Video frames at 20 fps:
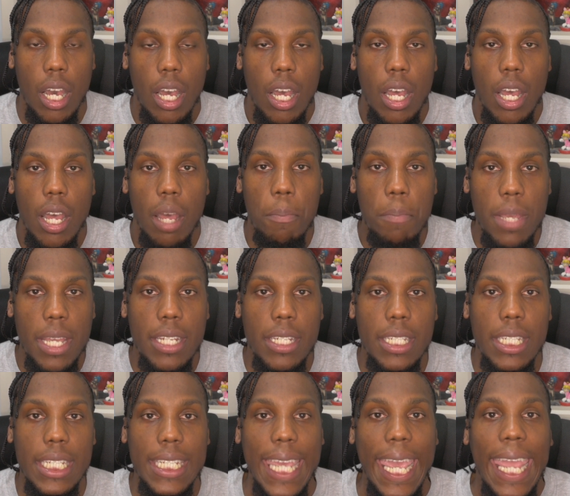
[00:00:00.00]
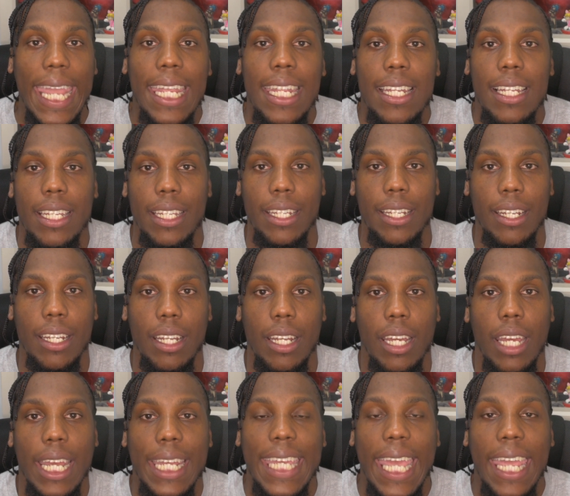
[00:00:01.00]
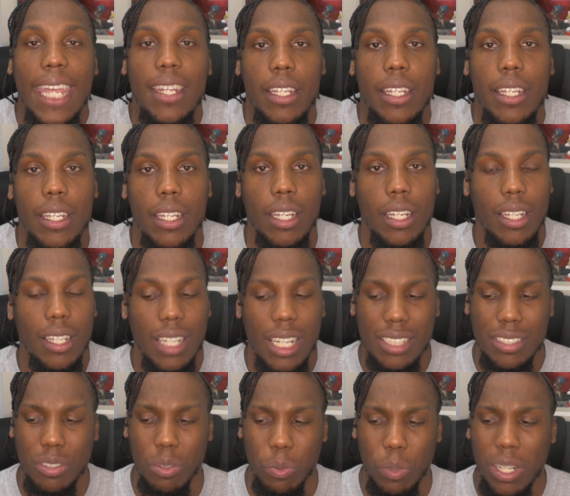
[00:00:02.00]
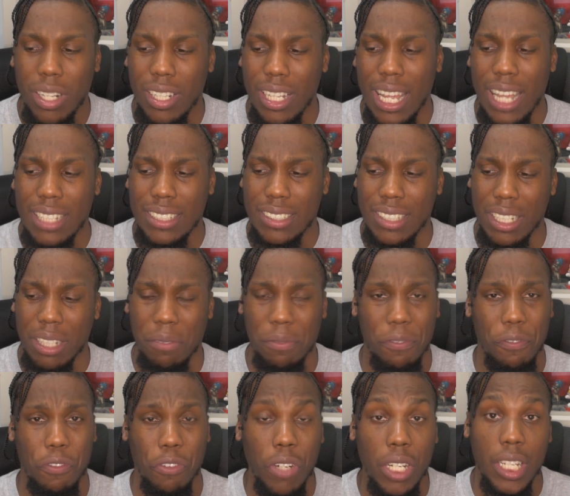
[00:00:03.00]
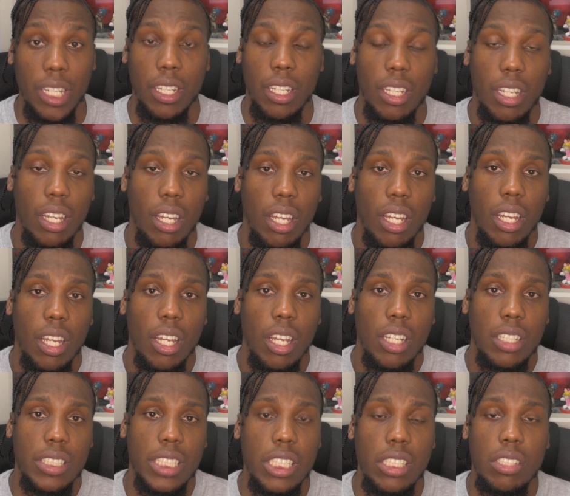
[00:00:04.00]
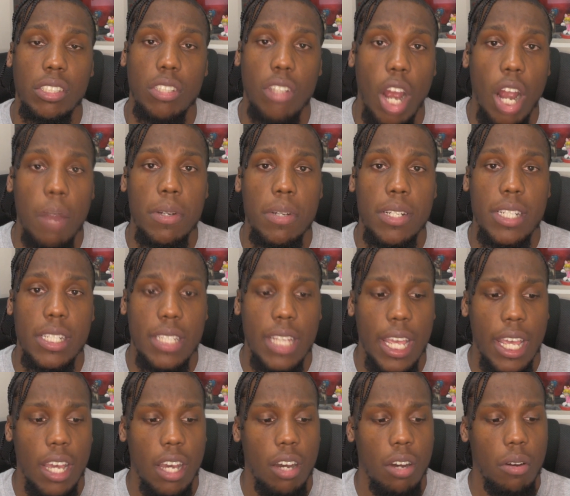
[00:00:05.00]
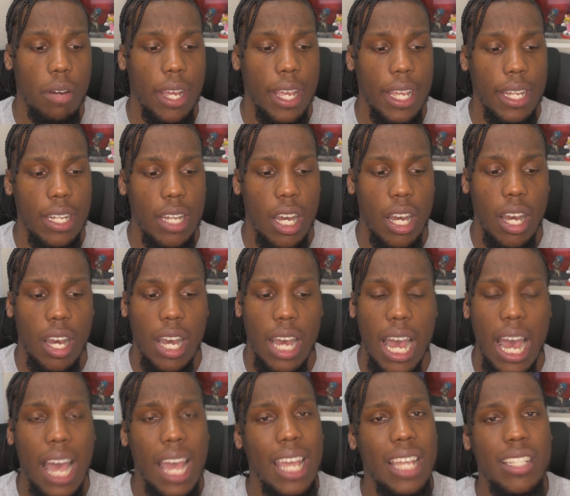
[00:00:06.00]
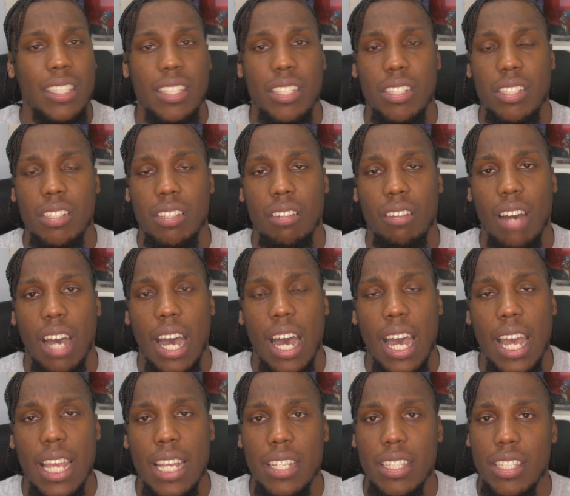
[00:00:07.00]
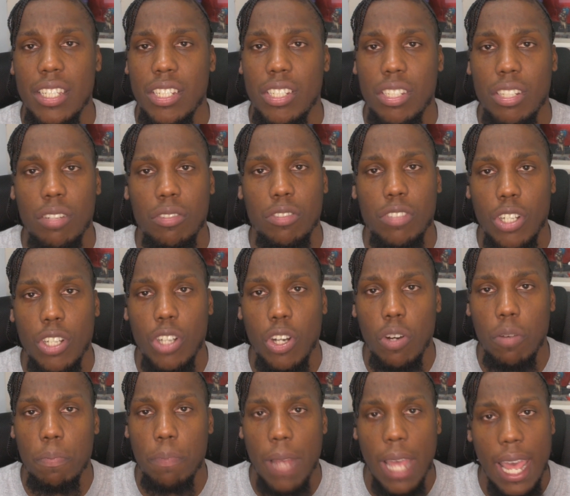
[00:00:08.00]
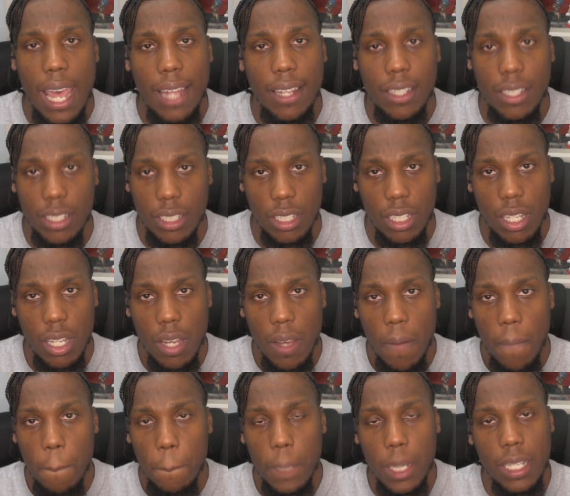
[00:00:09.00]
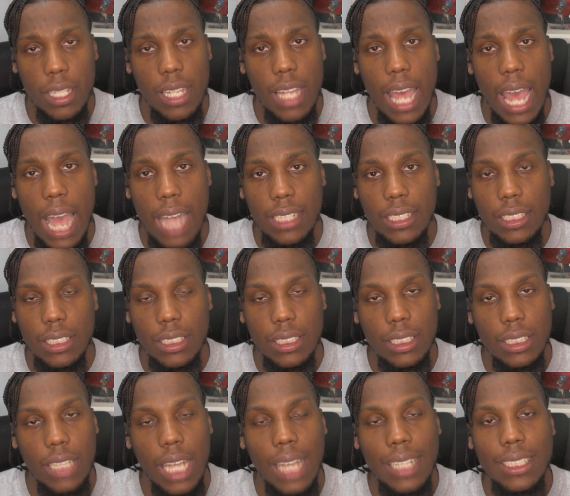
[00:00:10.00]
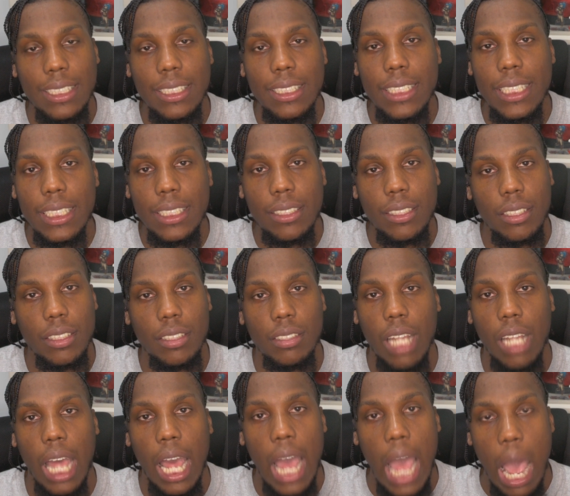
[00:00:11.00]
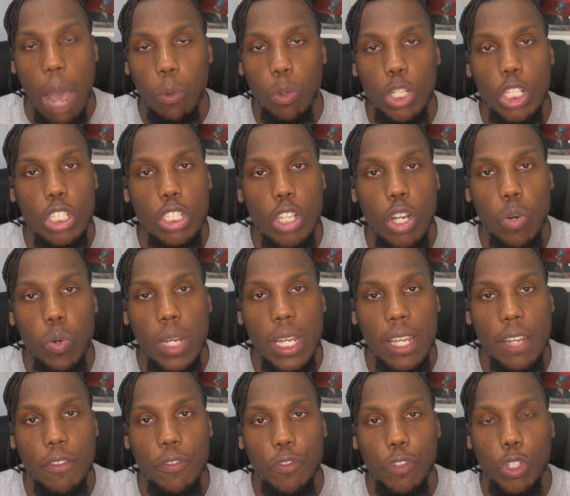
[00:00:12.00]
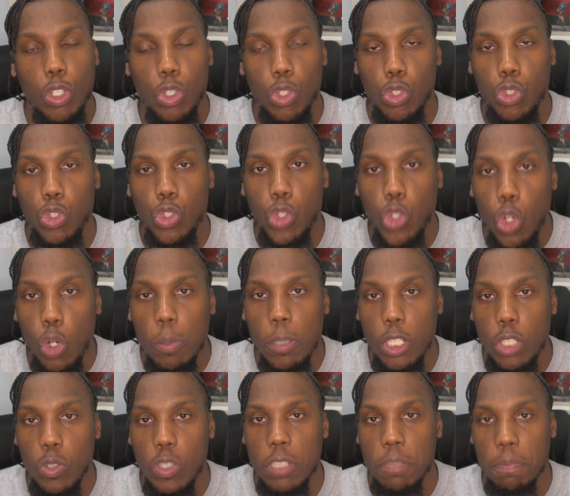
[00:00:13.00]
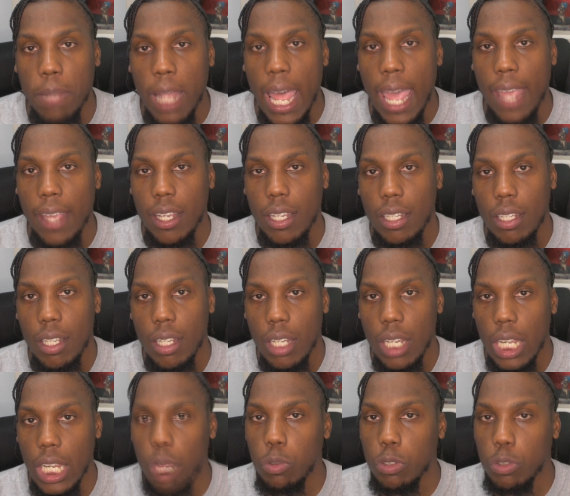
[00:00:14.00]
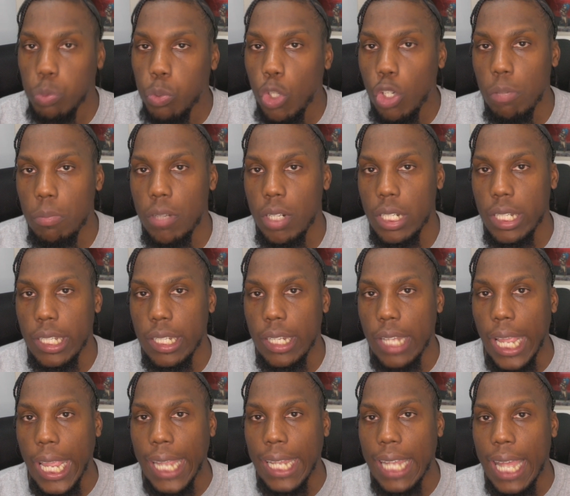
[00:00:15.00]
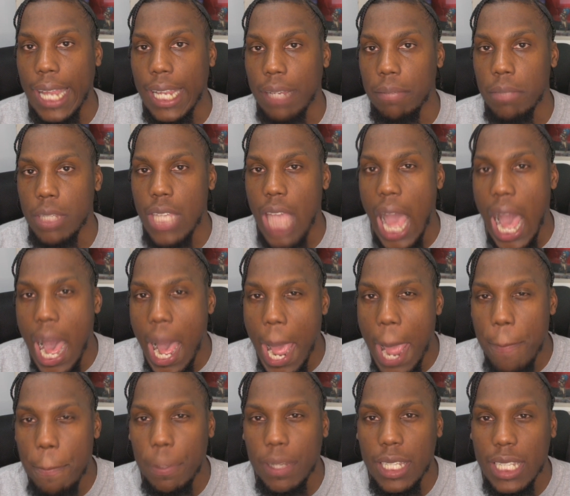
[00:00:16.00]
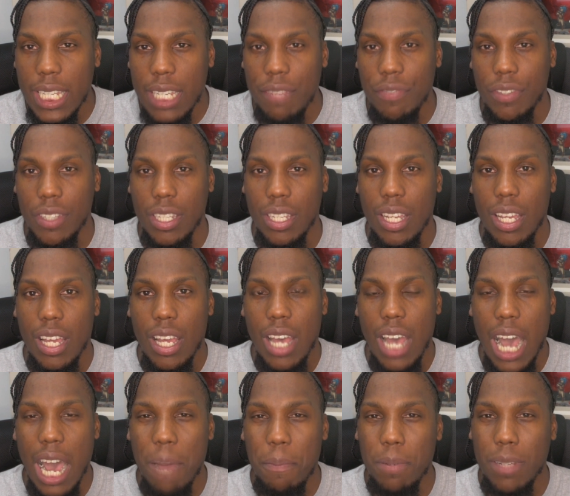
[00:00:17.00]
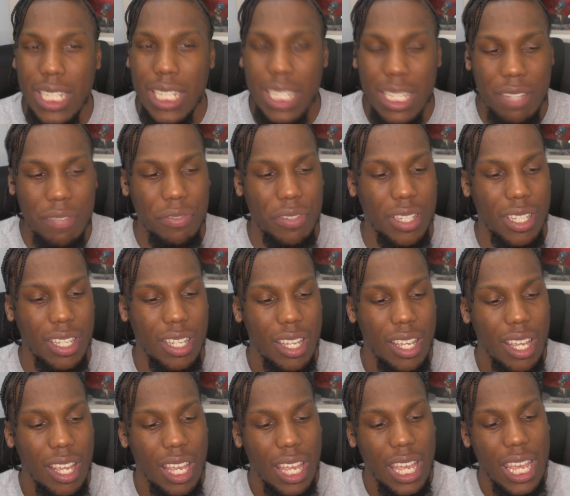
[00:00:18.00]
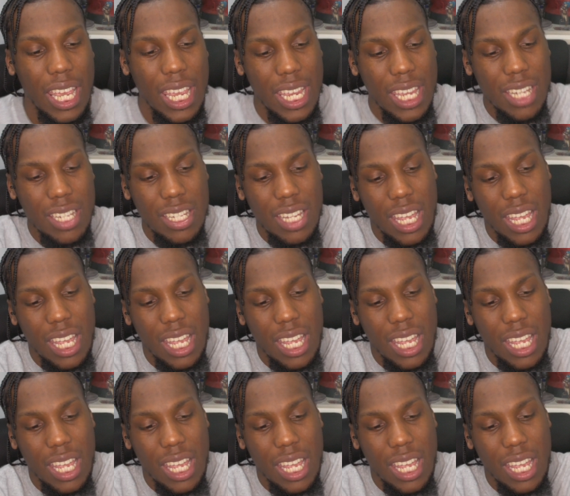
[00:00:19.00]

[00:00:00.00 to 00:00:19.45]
Mindy Kaling. Kaling. That's a weird last name. Freak. She's garbage as hell, and I hate this show. I hate this show so badly. But I just need to. I want to know if Scooby-Doo is black. It was rumored, and like me, I believe it. I believe it. And